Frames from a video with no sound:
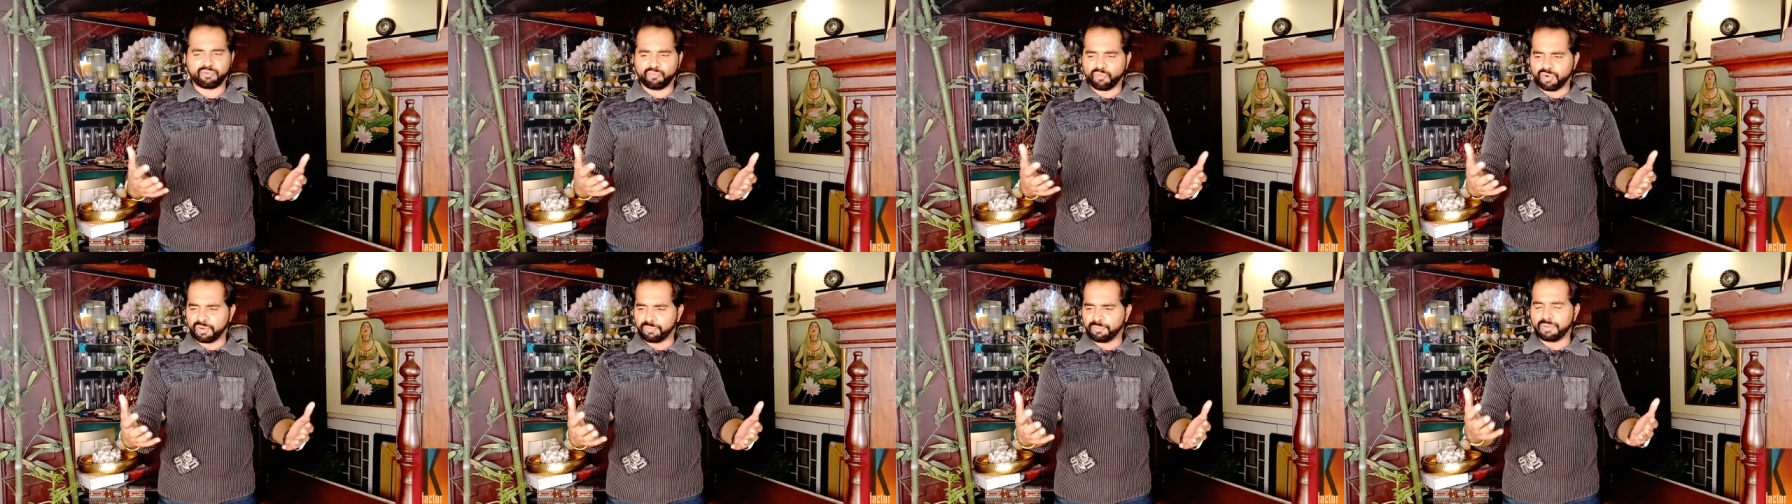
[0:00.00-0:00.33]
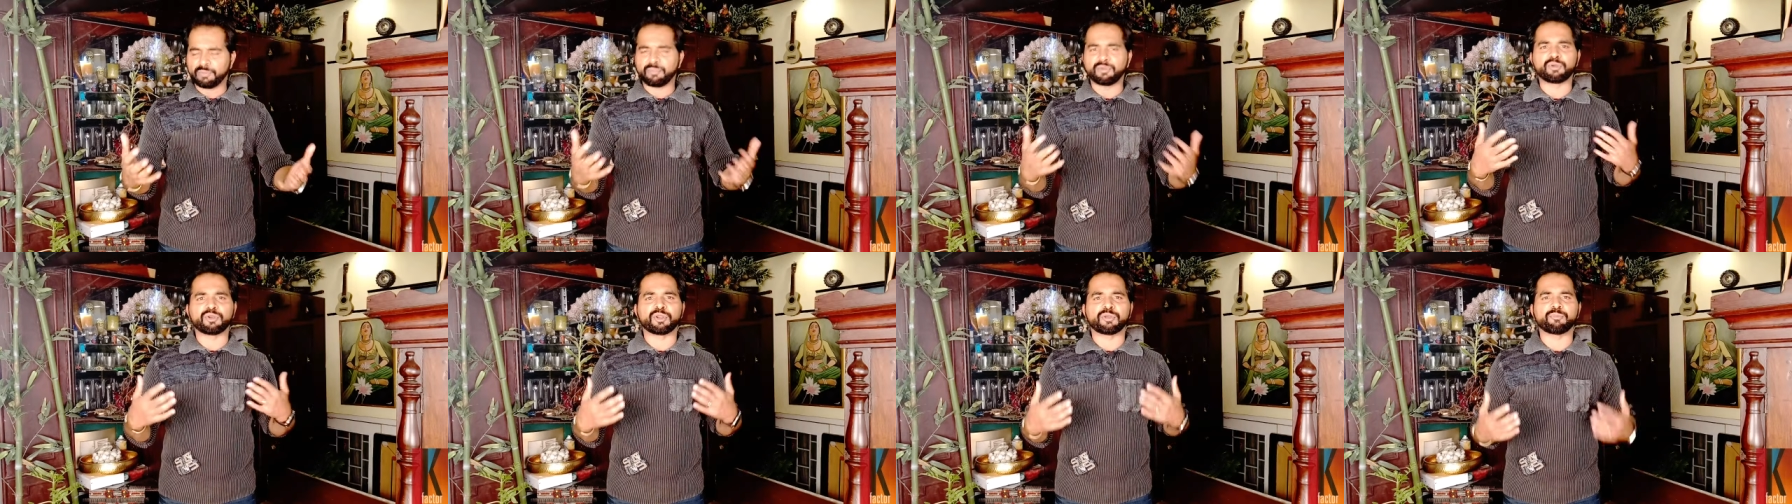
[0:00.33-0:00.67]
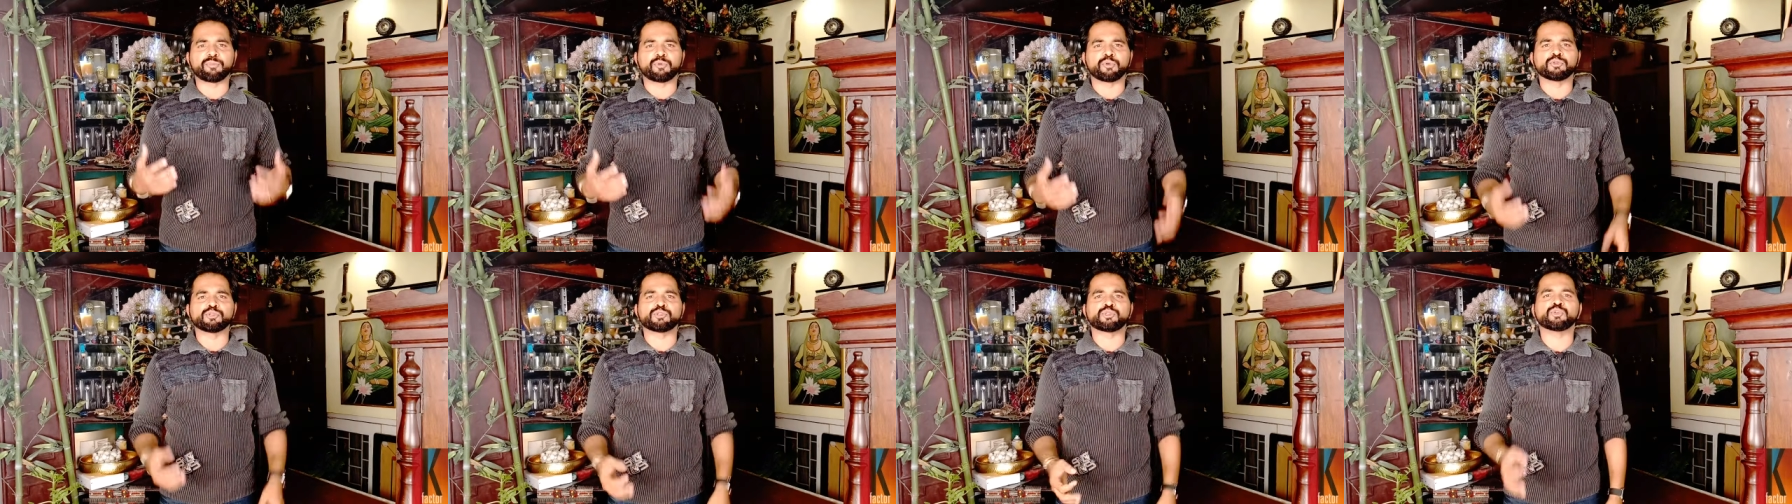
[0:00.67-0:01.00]
you want people to
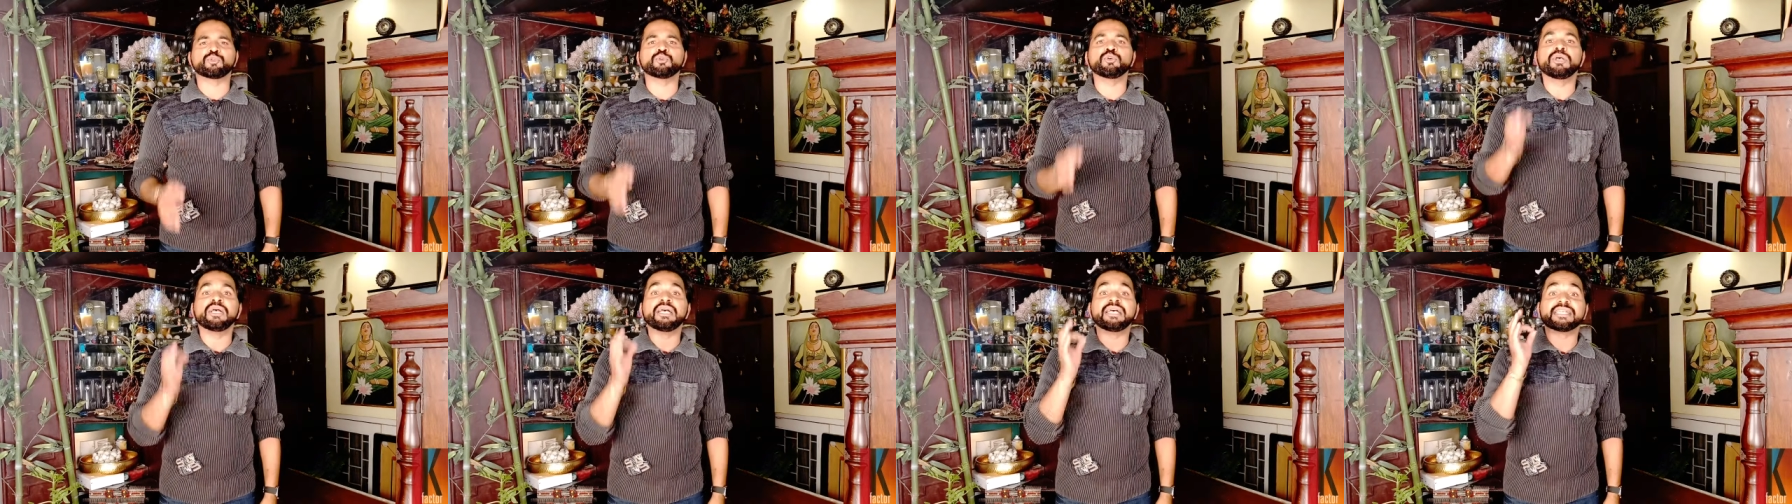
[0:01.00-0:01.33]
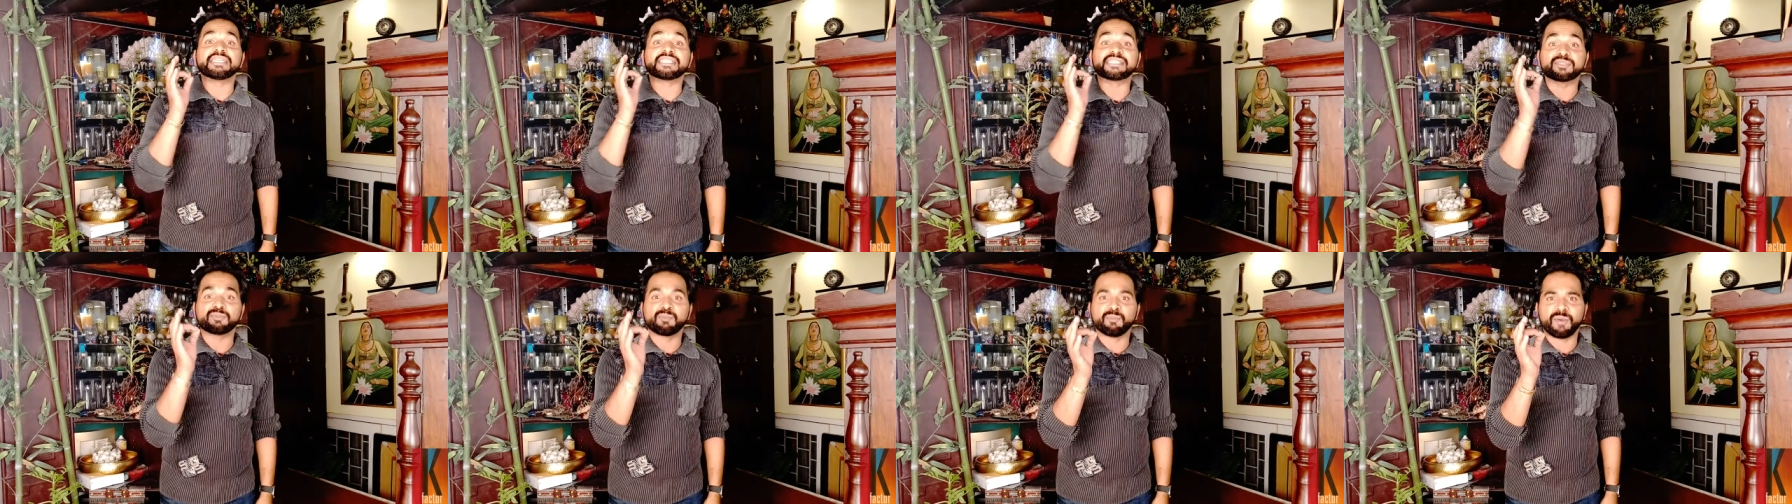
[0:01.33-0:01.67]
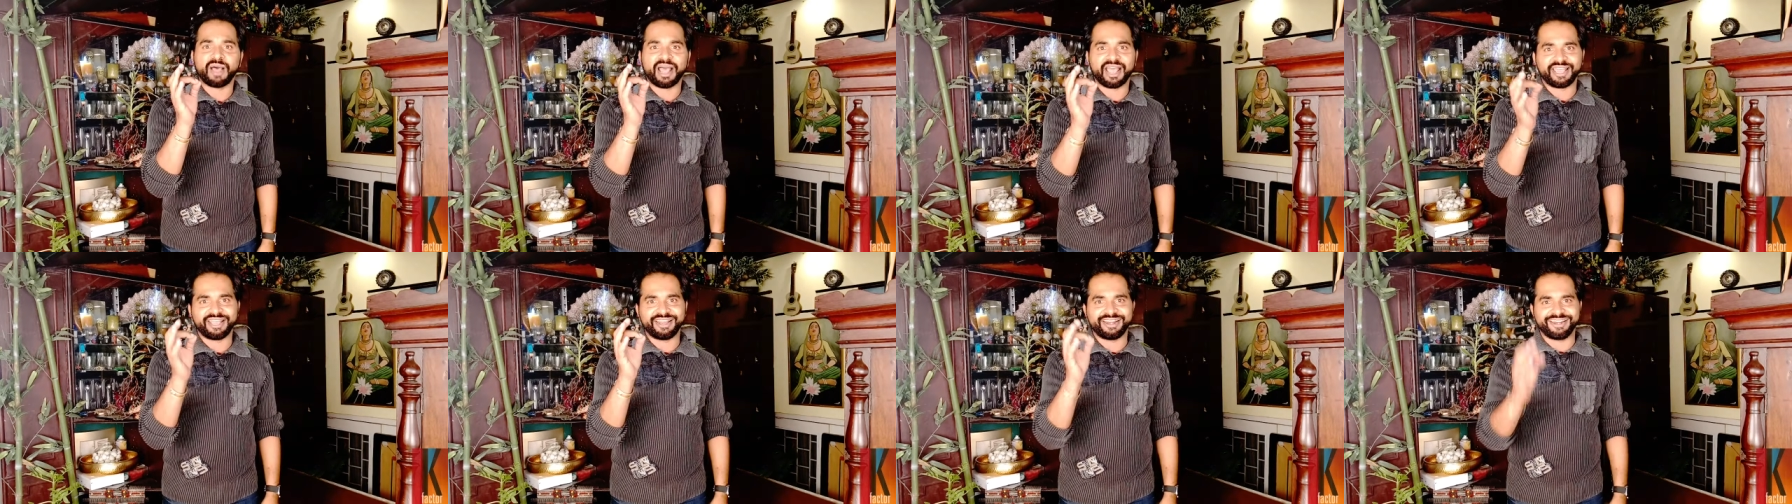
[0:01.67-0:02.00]
approach you,
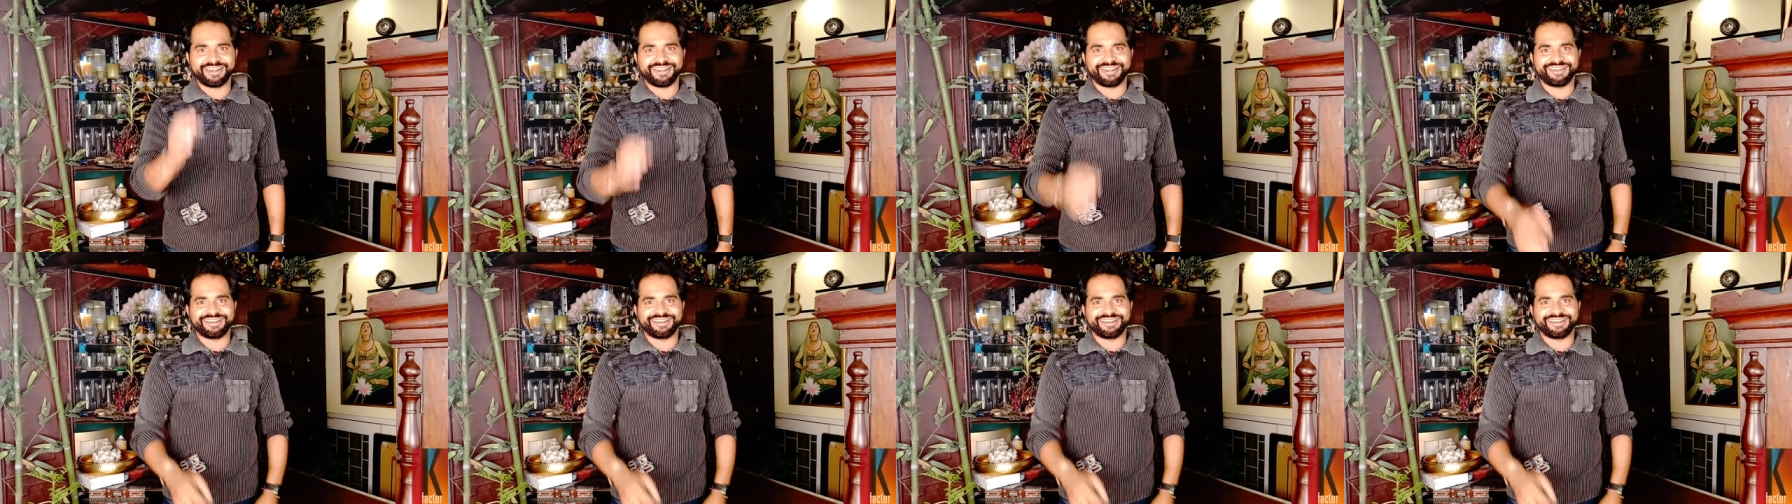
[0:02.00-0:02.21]
smile.